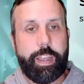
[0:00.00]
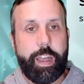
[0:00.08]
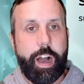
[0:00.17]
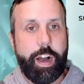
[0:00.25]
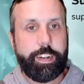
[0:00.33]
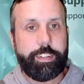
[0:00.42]

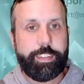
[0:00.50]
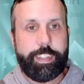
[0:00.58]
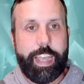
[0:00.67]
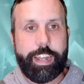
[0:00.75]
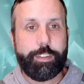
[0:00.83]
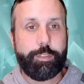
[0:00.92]

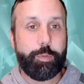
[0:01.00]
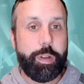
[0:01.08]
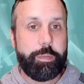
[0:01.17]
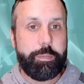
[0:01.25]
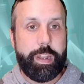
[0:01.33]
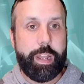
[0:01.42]
Honestly, I just
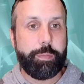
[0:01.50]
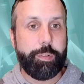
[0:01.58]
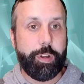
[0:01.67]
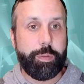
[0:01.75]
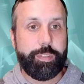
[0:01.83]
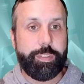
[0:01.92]
want MinHub
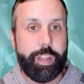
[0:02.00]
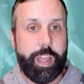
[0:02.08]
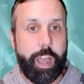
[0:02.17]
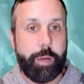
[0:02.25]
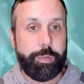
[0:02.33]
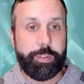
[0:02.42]
Groups to
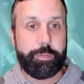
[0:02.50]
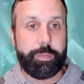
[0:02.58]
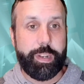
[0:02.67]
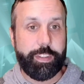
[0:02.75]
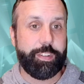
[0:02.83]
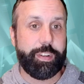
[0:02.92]
help you do
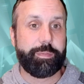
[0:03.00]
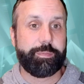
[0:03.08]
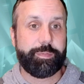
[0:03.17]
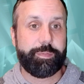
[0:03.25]
ministry.